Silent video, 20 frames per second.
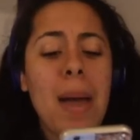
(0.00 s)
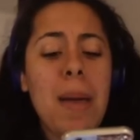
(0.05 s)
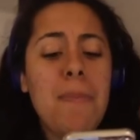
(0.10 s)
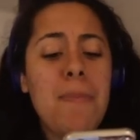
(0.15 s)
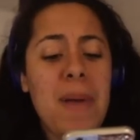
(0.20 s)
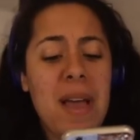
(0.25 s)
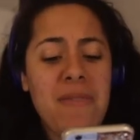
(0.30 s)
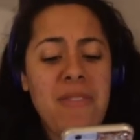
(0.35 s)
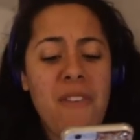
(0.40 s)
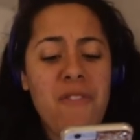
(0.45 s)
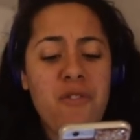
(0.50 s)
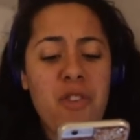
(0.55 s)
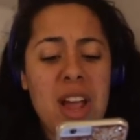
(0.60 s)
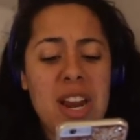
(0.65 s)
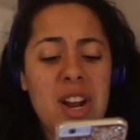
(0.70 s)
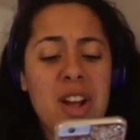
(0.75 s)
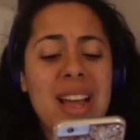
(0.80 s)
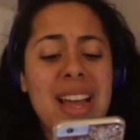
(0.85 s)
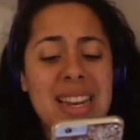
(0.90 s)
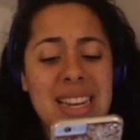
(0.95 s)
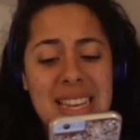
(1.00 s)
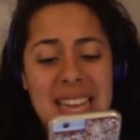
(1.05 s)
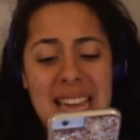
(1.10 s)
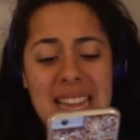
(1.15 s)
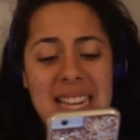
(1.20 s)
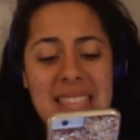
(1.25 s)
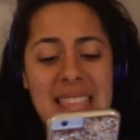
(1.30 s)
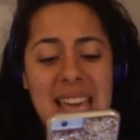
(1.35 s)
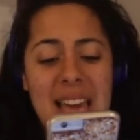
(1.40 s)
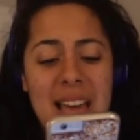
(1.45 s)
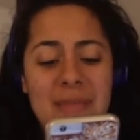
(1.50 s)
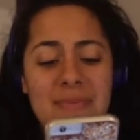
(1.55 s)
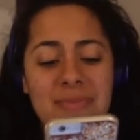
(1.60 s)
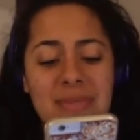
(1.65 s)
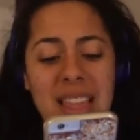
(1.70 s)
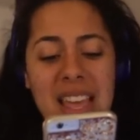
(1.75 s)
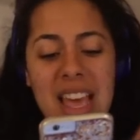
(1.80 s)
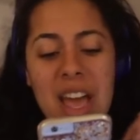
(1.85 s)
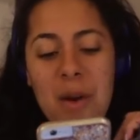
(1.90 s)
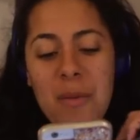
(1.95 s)
My BFF braider indicated that,
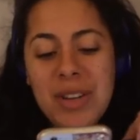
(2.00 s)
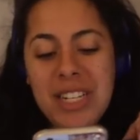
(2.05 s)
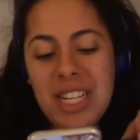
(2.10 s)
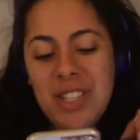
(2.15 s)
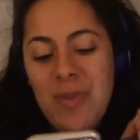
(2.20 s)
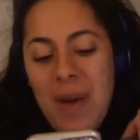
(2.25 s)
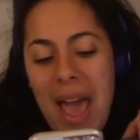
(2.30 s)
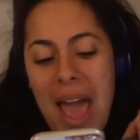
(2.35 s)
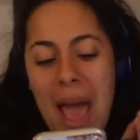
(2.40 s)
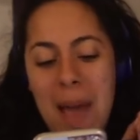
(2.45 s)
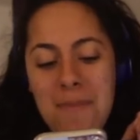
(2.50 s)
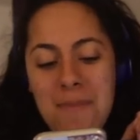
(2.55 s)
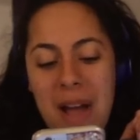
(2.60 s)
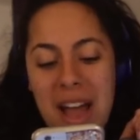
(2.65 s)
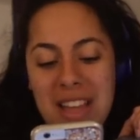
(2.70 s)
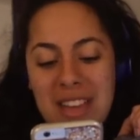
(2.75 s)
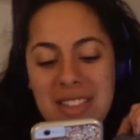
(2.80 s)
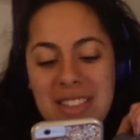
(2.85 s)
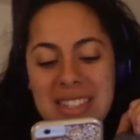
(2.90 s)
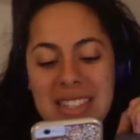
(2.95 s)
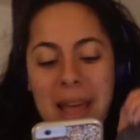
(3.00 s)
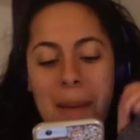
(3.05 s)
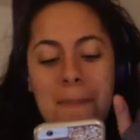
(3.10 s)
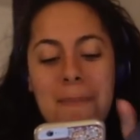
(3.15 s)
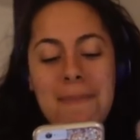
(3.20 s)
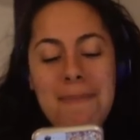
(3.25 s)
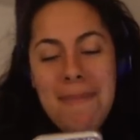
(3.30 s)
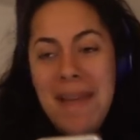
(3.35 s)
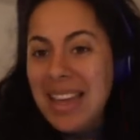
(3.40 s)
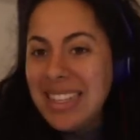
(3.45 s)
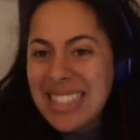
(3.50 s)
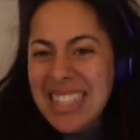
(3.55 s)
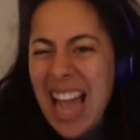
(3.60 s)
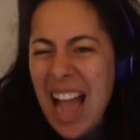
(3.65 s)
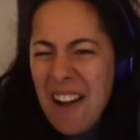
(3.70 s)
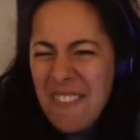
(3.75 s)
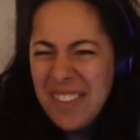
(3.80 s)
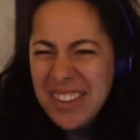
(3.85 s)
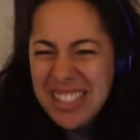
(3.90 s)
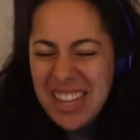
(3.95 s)
which is why I brought you this amazing
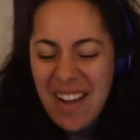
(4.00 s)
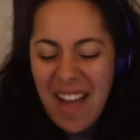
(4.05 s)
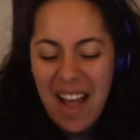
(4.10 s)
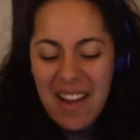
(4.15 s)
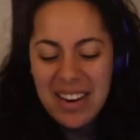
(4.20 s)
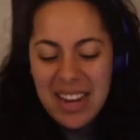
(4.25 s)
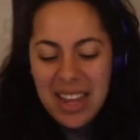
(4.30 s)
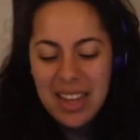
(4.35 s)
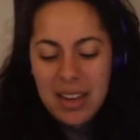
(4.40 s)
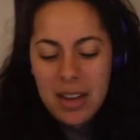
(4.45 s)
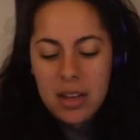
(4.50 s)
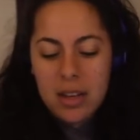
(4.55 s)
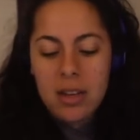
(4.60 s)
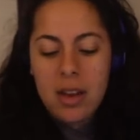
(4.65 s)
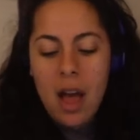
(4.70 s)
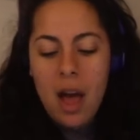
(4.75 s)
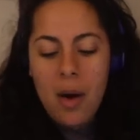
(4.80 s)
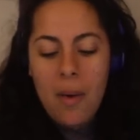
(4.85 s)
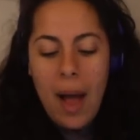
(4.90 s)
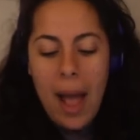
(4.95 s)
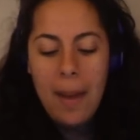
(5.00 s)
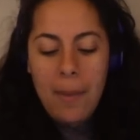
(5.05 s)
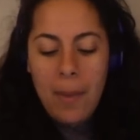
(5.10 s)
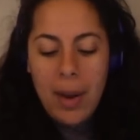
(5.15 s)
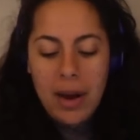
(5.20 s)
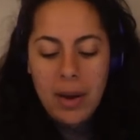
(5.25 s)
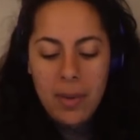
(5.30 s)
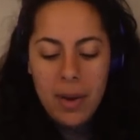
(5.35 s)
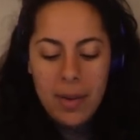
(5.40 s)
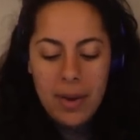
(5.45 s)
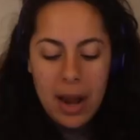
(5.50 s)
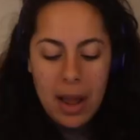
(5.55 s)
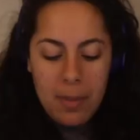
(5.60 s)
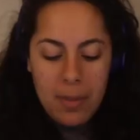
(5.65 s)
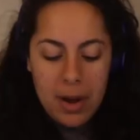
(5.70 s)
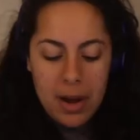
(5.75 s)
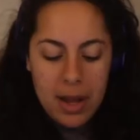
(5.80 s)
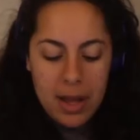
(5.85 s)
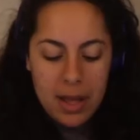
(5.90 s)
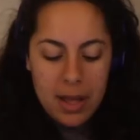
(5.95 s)
outfit to go out in. No, I wanna wear what I'm
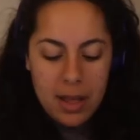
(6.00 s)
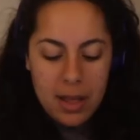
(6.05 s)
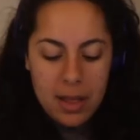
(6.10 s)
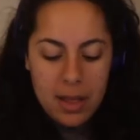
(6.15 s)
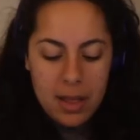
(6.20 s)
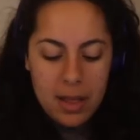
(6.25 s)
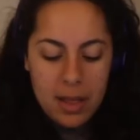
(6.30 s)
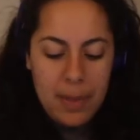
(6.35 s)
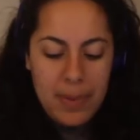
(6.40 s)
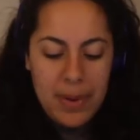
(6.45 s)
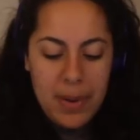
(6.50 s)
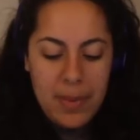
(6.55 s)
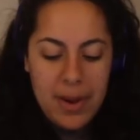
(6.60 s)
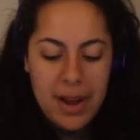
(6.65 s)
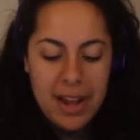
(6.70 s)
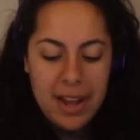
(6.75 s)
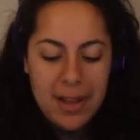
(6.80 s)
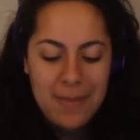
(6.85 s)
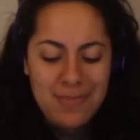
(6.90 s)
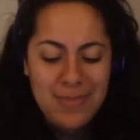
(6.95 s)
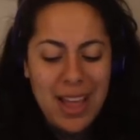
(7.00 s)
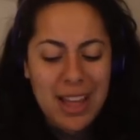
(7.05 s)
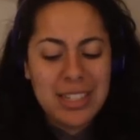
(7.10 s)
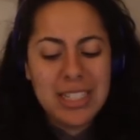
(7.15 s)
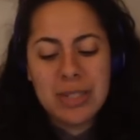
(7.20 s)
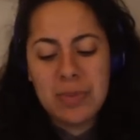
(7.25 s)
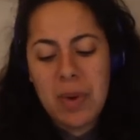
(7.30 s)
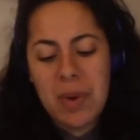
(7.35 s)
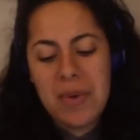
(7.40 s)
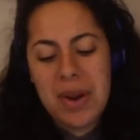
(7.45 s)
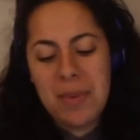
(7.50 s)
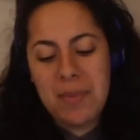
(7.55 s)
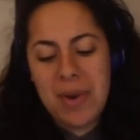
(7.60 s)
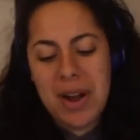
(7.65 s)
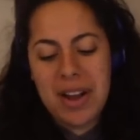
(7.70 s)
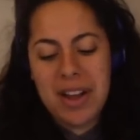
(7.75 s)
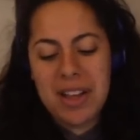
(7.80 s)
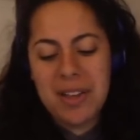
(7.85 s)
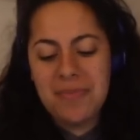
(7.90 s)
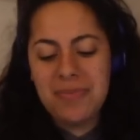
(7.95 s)
wearing. Keep what I'm wearing. I'll just wear what I'm
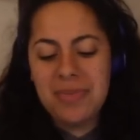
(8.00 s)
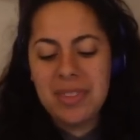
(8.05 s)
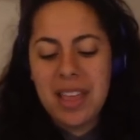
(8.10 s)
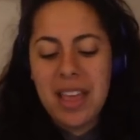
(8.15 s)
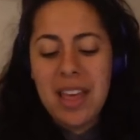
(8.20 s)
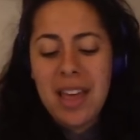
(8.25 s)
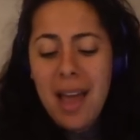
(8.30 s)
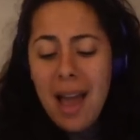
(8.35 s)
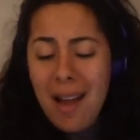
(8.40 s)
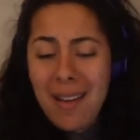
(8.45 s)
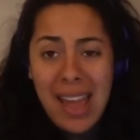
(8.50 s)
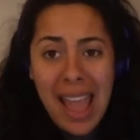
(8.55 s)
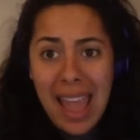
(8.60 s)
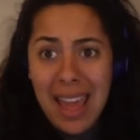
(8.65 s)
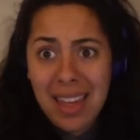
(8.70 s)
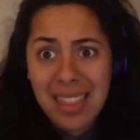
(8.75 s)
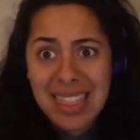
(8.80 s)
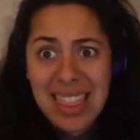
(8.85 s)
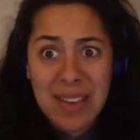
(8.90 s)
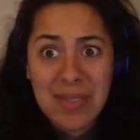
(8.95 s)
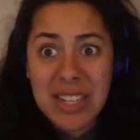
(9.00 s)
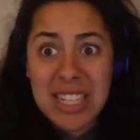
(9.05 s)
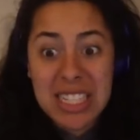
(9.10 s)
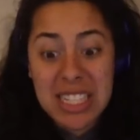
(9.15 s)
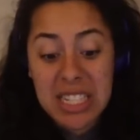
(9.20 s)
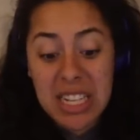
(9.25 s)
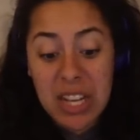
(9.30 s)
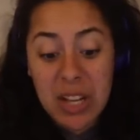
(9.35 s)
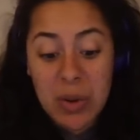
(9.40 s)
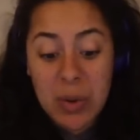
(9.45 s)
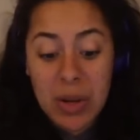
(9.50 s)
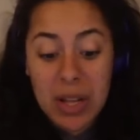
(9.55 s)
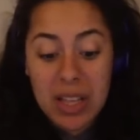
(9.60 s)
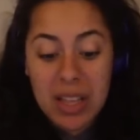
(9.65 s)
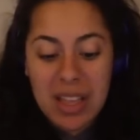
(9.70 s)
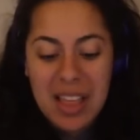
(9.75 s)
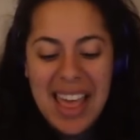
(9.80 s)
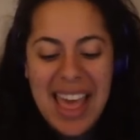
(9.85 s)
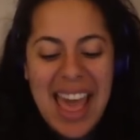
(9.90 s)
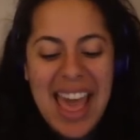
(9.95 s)
wearing. Okay, that works too.
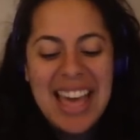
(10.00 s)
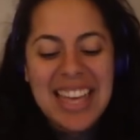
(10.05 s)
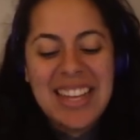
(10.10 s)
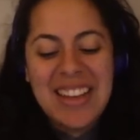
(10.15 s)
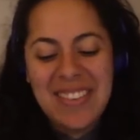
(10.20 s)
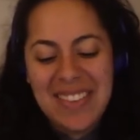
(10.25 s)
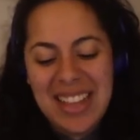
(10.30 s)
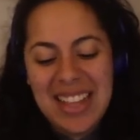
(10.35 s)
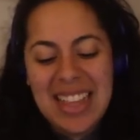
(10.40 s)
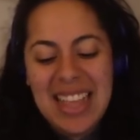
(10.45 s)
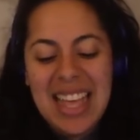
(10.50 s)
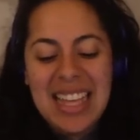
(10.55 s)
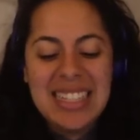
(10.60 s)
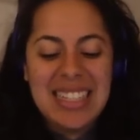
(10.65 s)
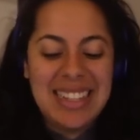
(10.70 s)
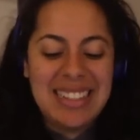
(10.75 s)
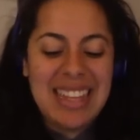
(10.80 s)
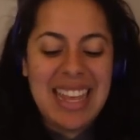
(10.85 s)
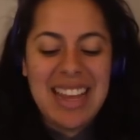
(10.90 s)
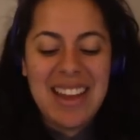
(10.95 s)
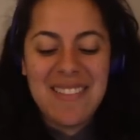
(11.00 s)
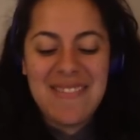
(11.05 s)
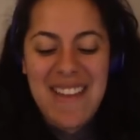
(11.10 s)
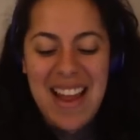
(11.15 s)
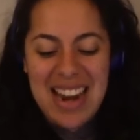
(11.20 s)
Cool, seems like you're